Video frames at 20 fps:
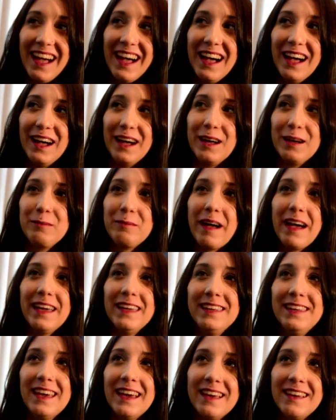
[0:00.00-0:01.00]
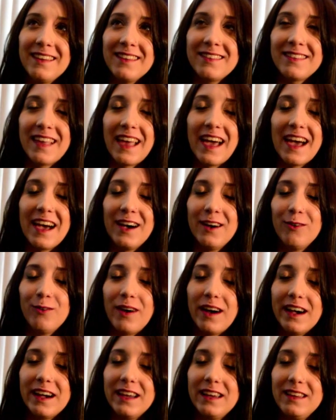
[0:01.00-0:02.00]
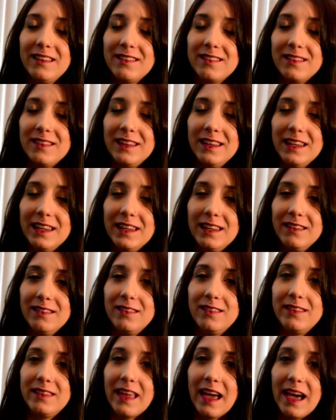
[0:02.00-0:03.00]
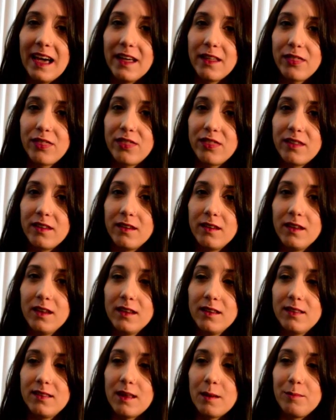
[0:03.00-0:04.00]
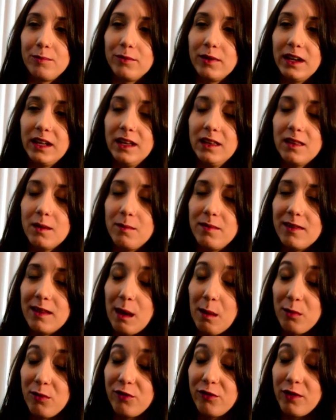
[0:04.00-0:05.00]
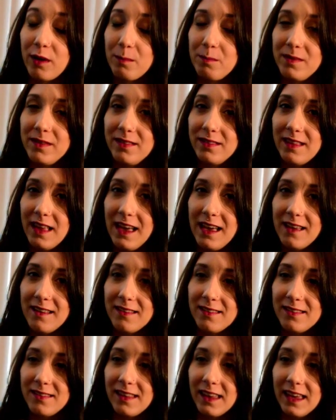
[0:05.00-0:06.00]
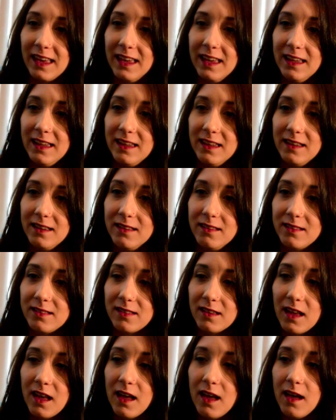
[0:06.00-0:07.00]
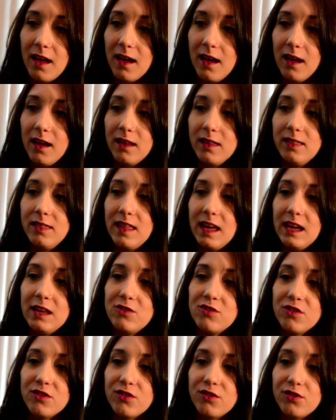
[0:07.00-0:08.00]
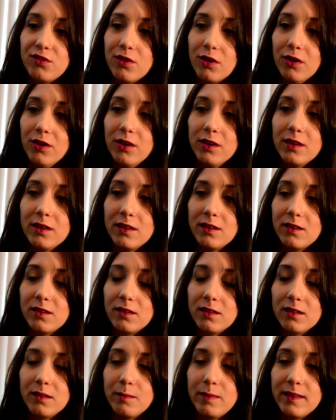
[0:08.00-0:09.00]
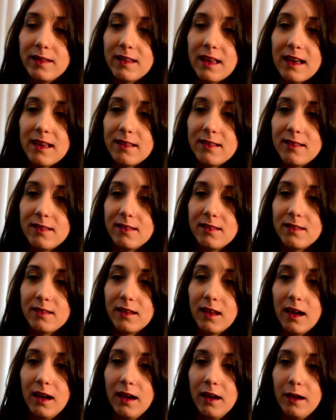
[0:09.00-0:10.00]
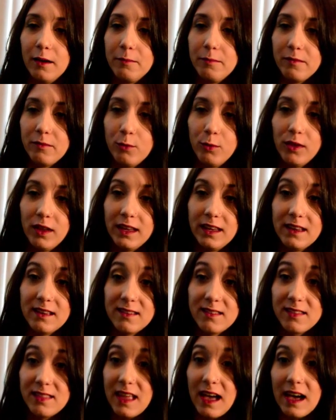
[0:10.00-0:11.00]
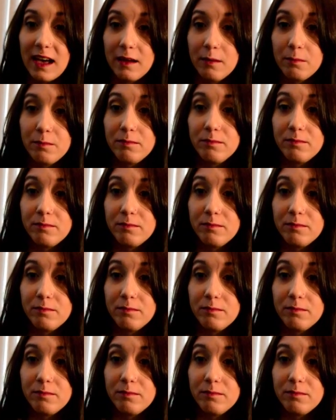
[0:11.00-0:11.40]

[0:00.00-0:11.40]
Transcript: I guess how I see death separating themselves from Possessed is they just took Possessed, well, I guess that